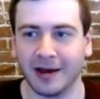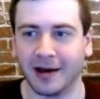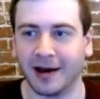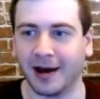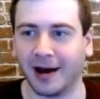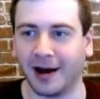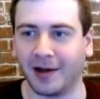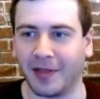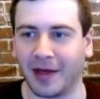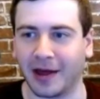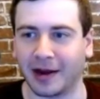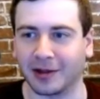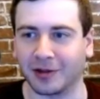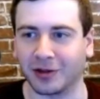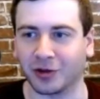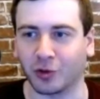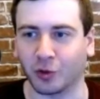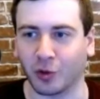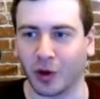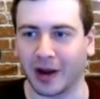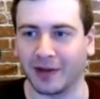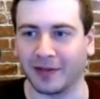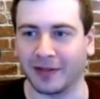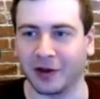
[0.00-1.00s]
That is
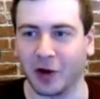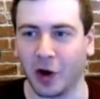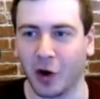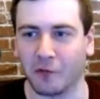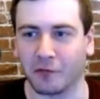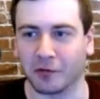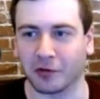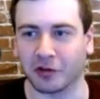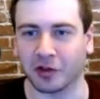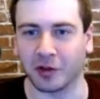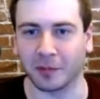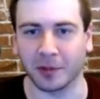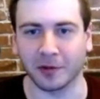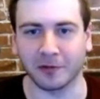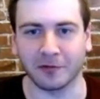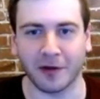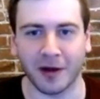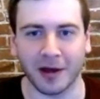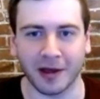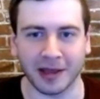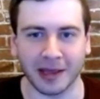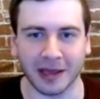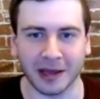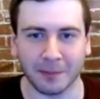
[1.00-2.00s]
greatly
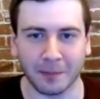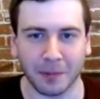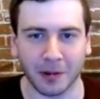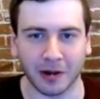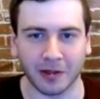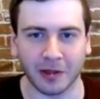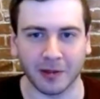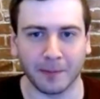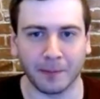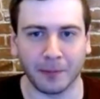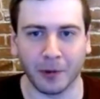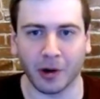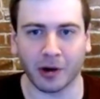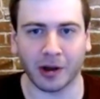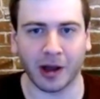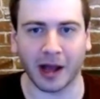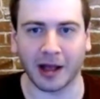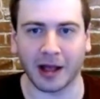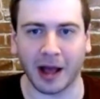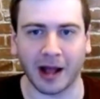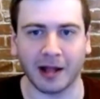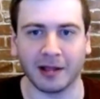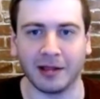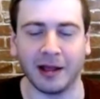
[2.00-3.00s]
oversimplifying it. But in the book,
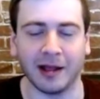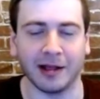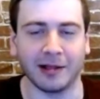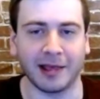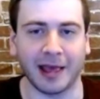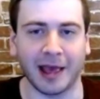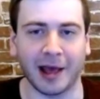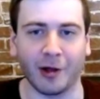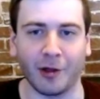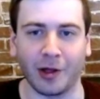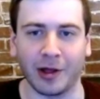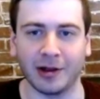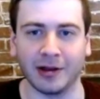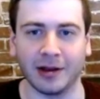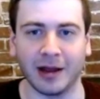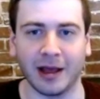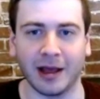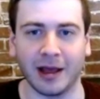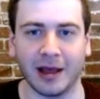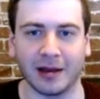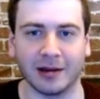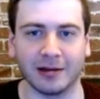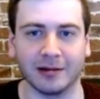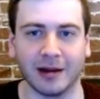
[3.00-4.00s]
I detail
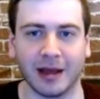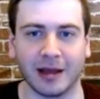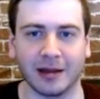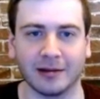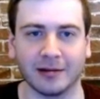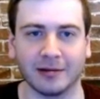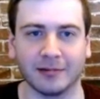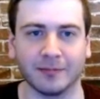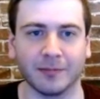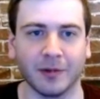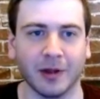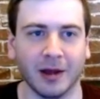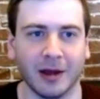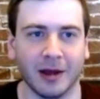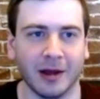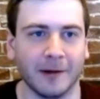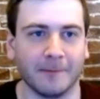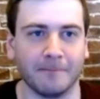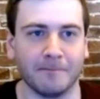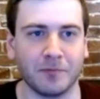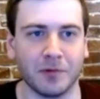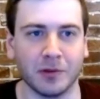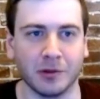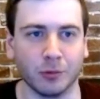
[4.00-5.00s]
in
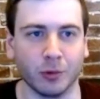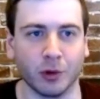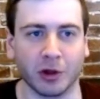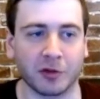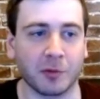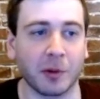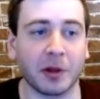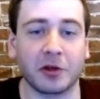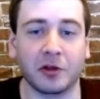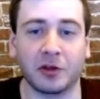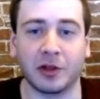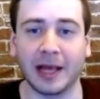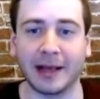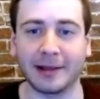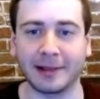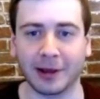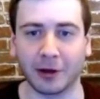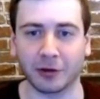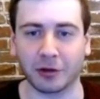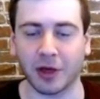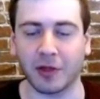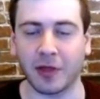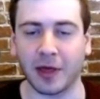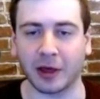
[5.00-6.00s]
well, as much
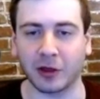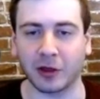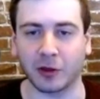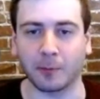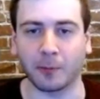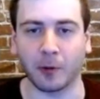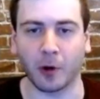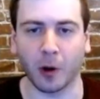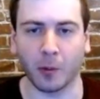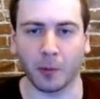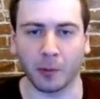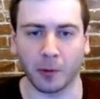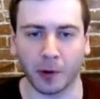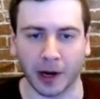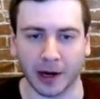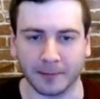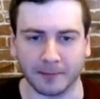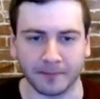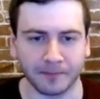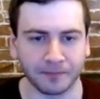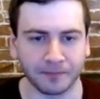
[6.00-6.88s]
details I think is appropriate,